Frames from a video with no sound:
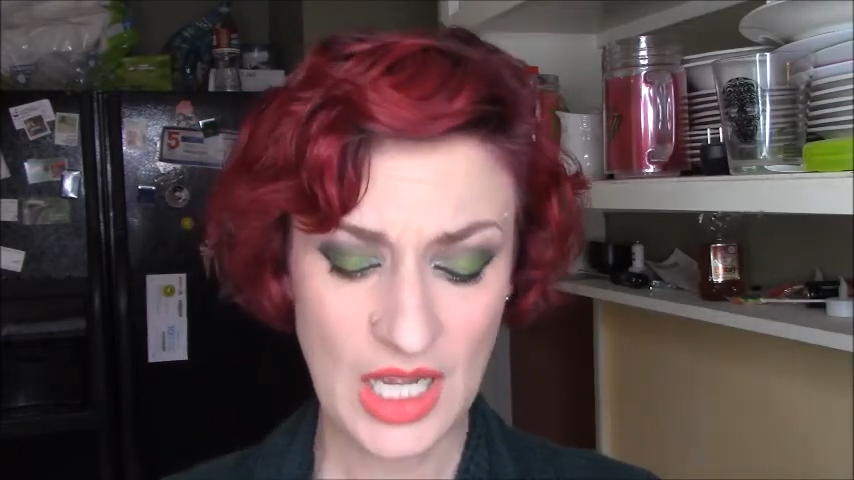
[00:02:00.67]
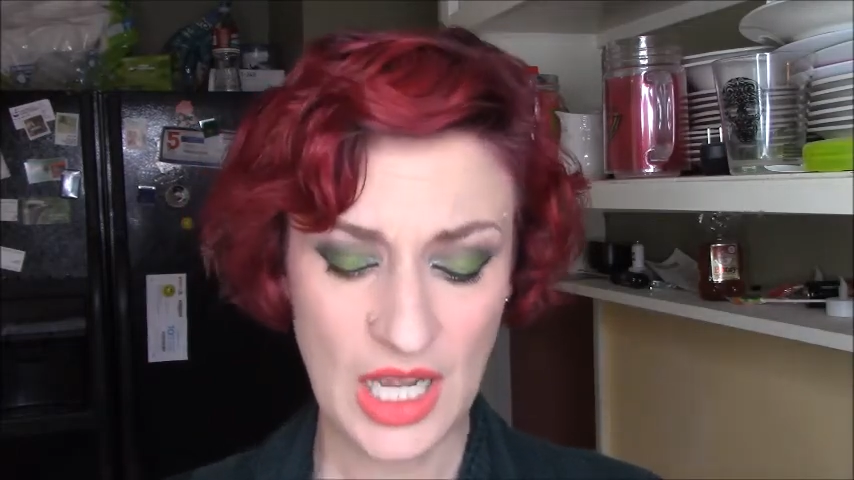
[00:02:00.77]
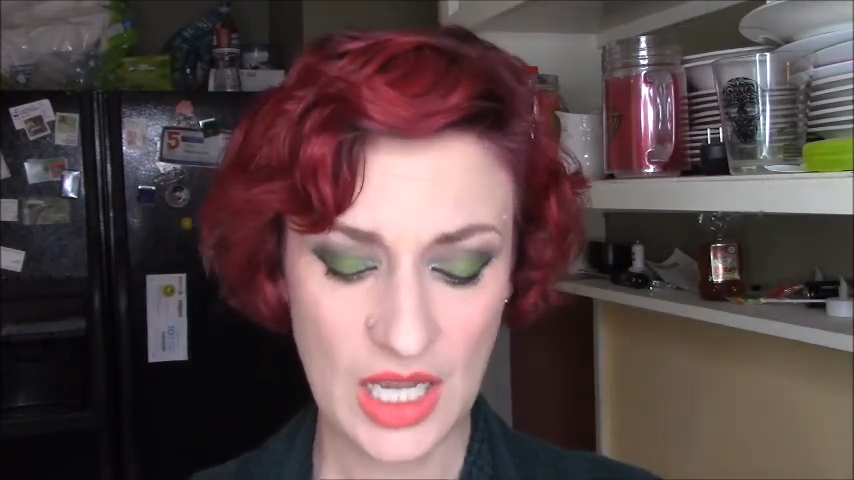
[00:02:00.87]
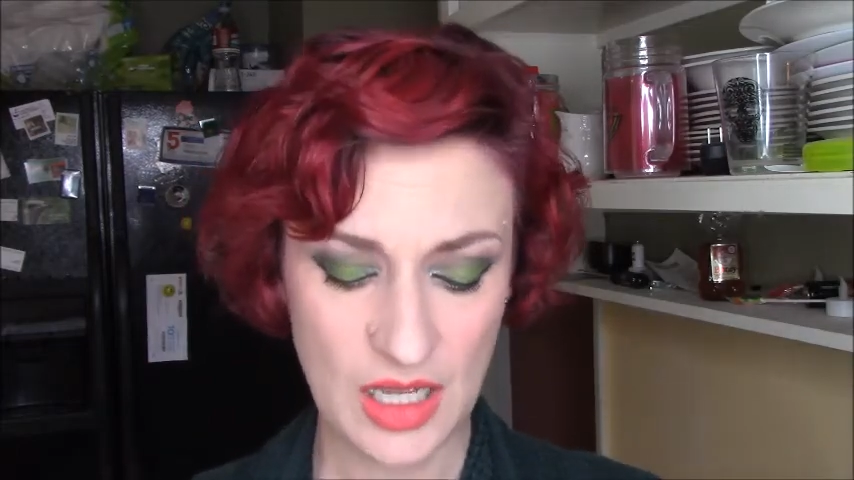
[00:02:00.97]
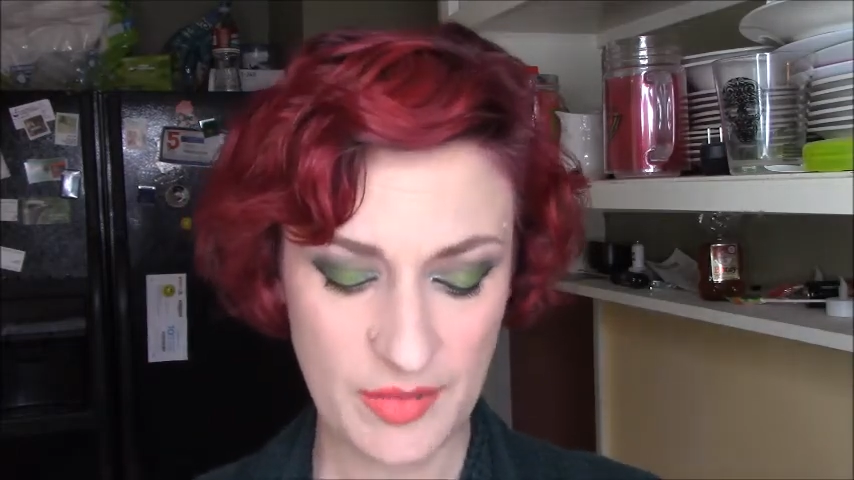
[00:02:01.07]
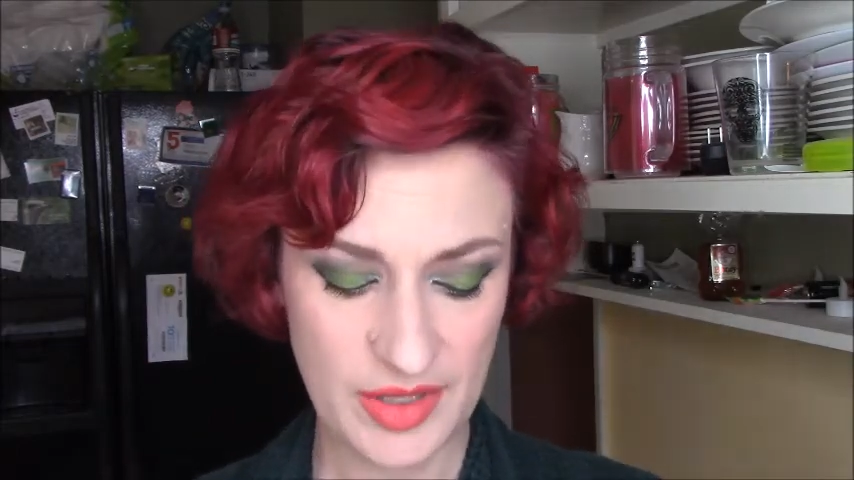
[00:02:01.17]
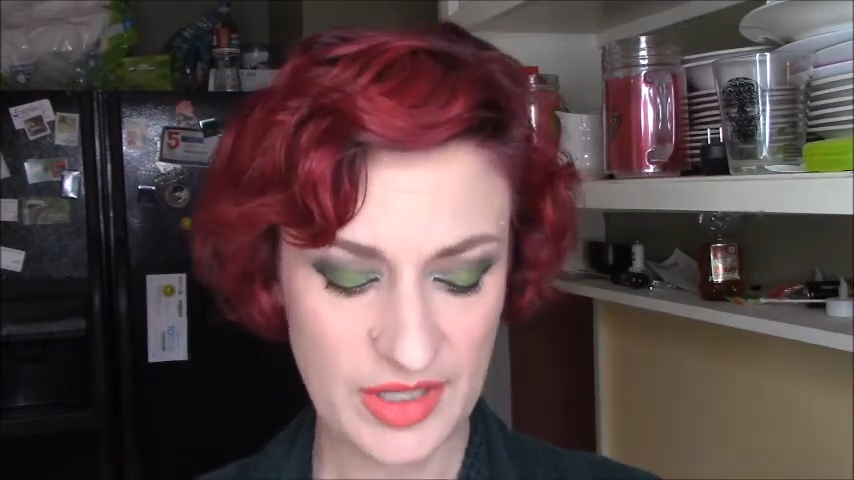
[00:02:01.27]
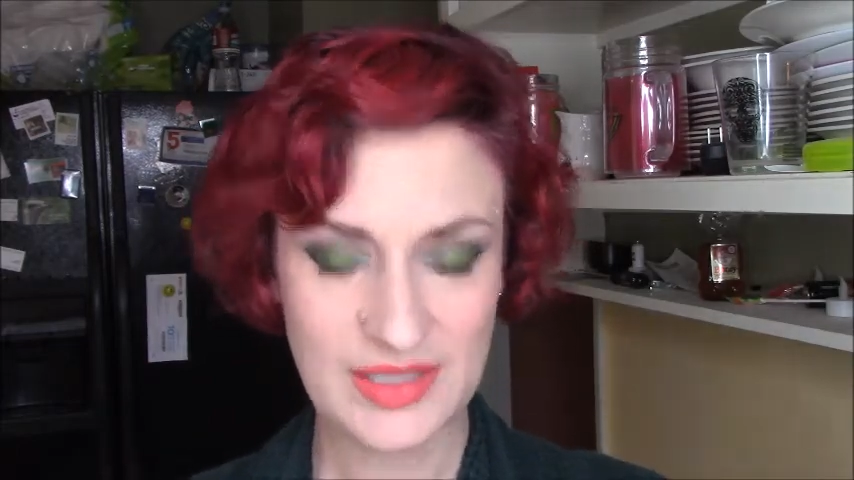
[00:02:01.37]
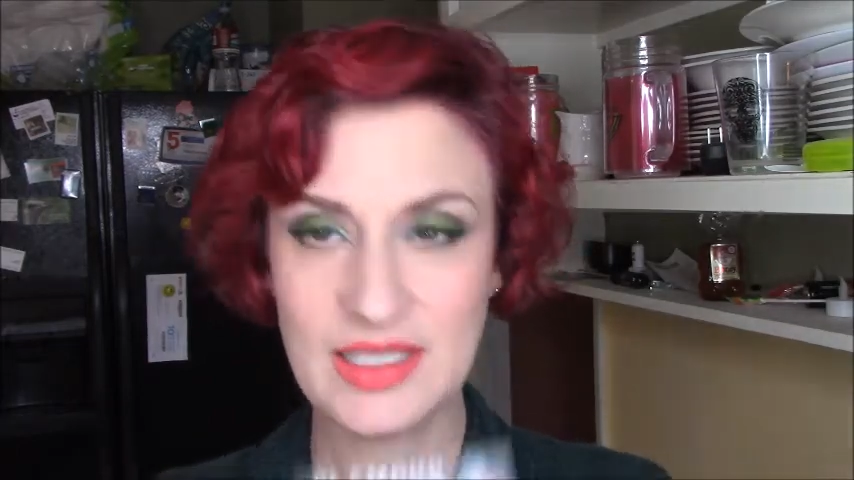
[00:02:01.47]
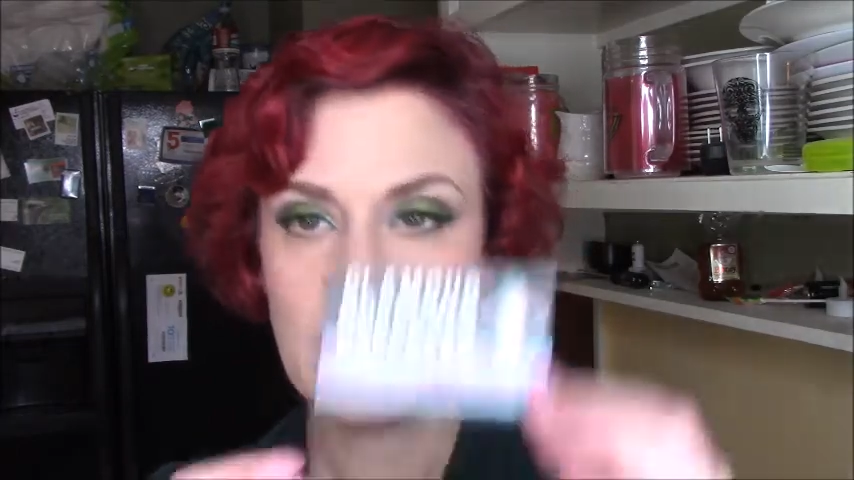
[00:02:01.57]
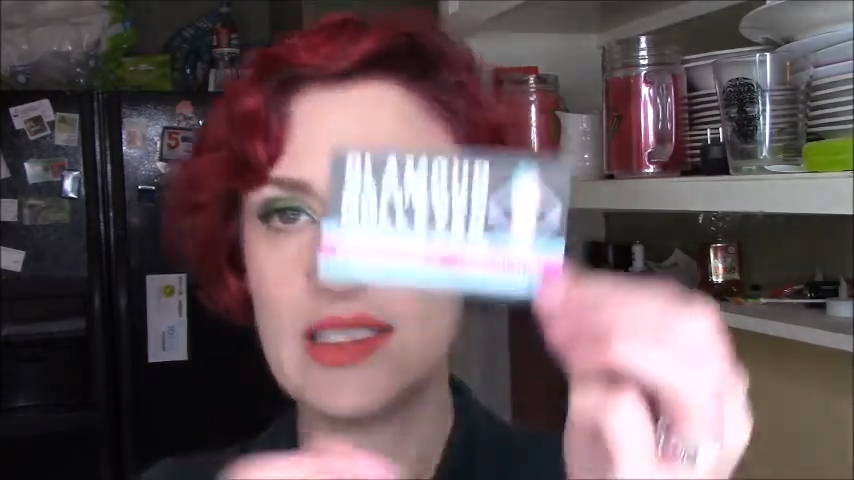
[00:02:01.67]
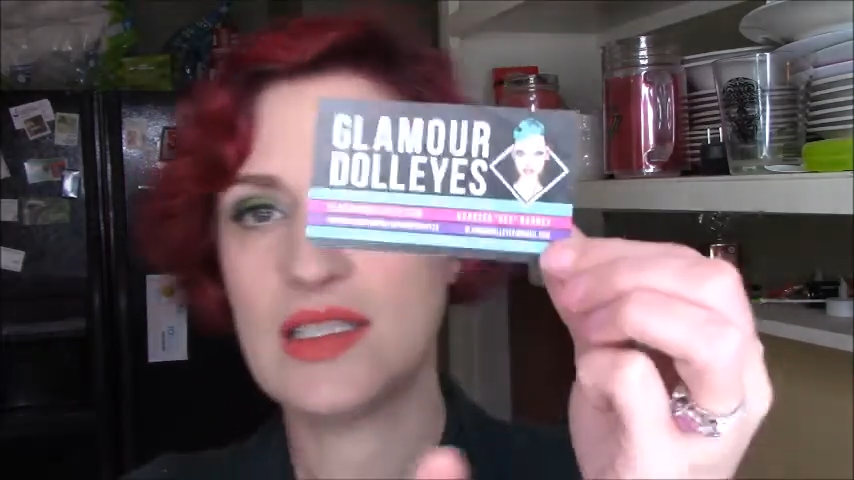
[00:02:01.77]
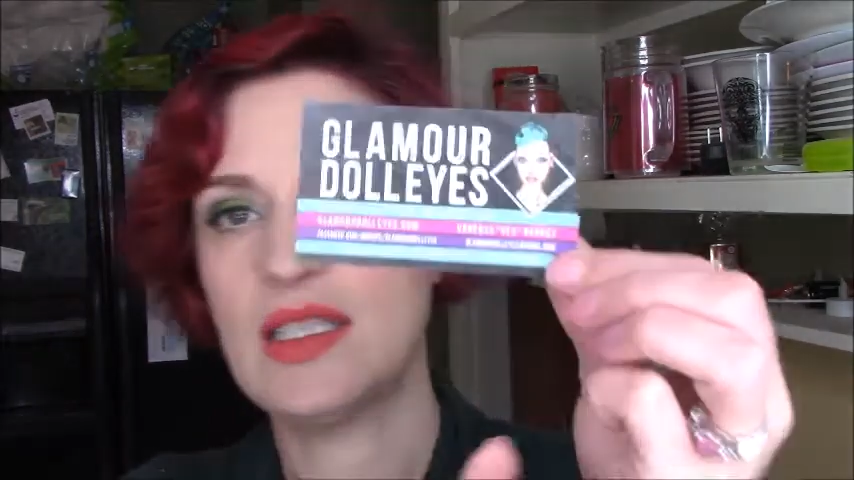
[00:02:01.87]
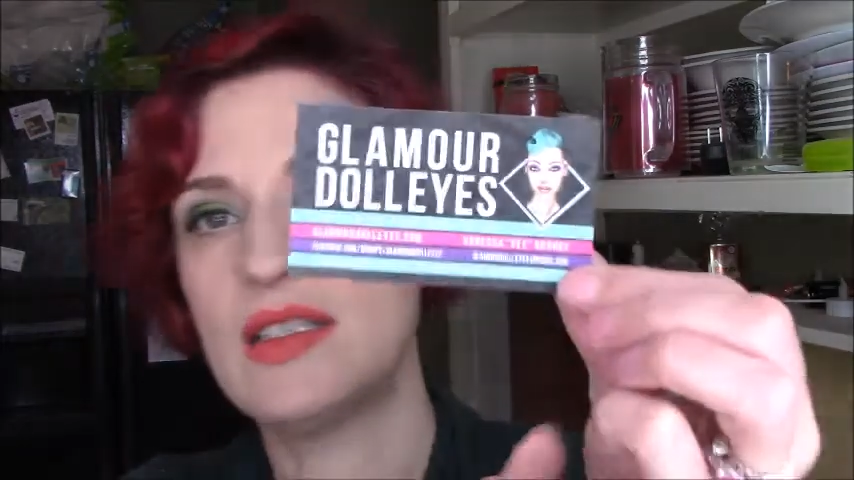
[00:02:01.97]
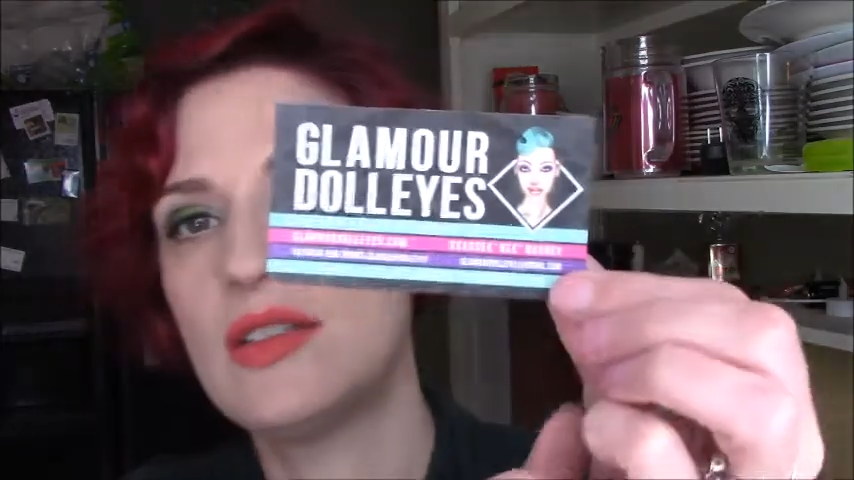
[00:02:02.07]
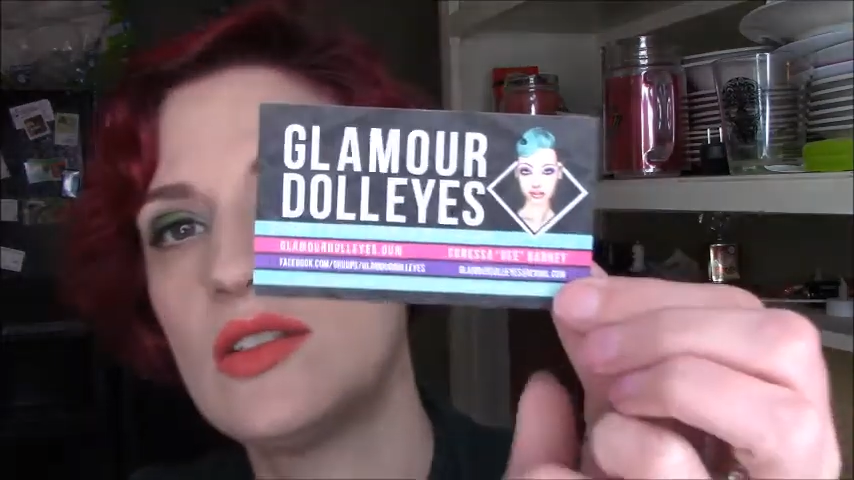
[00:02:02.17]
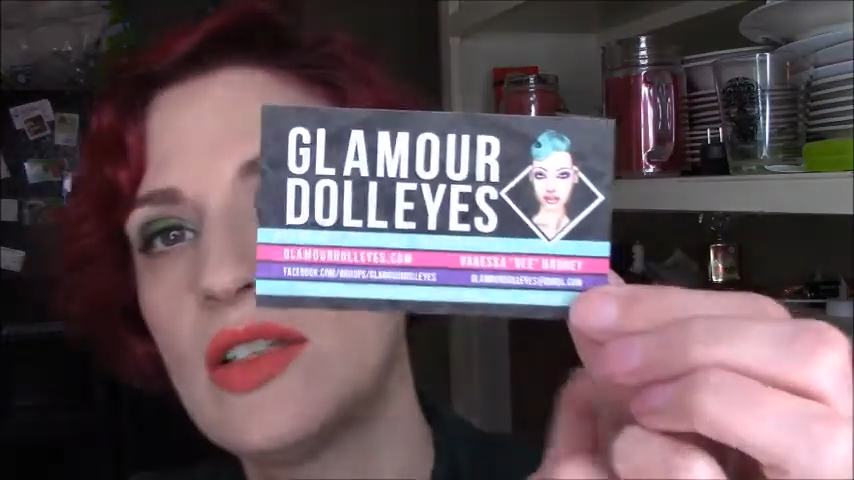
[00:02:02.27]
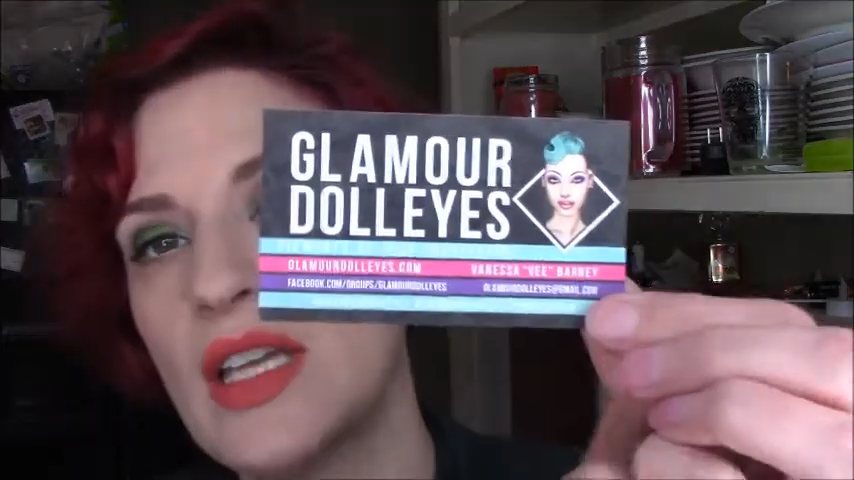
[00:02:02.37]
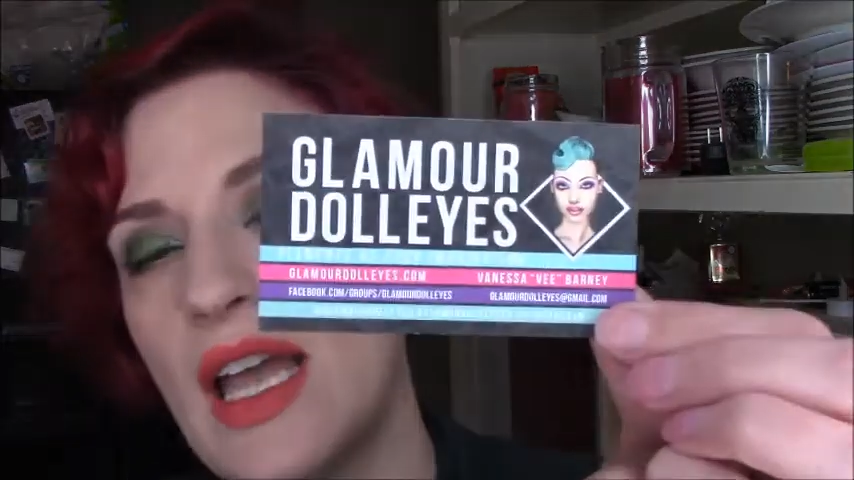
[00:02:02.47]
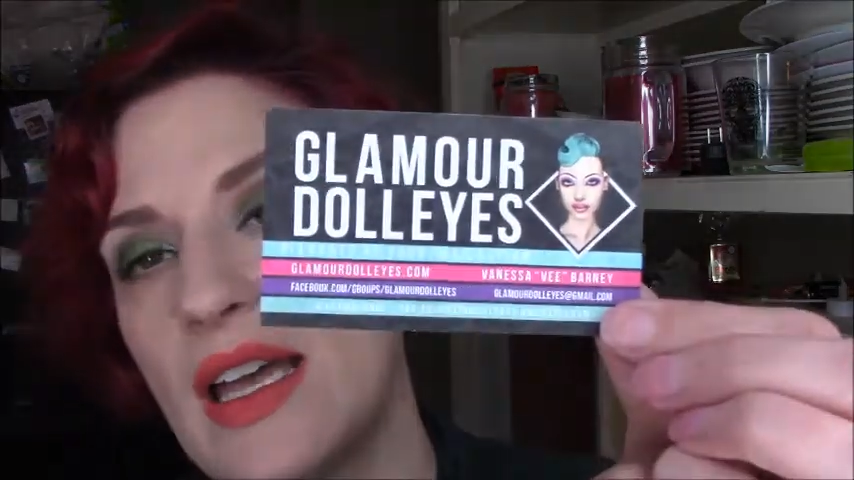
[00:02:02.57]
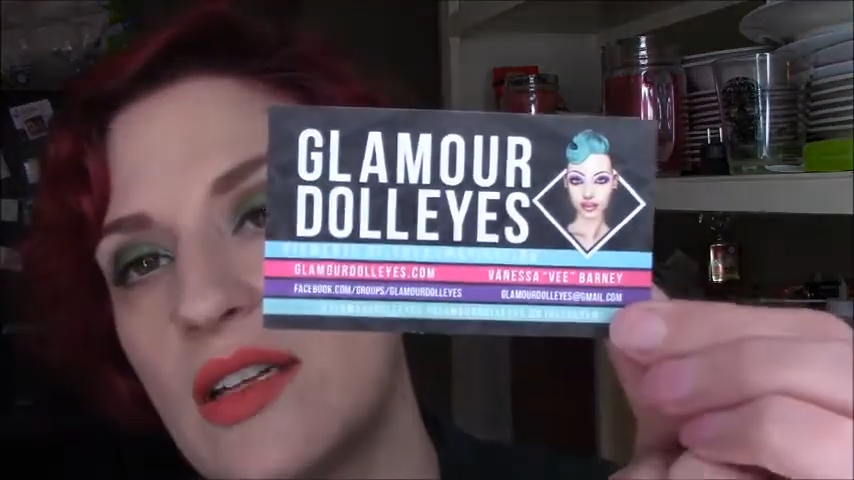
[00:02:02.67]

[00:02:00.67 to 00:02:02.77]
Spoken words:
This is a little look at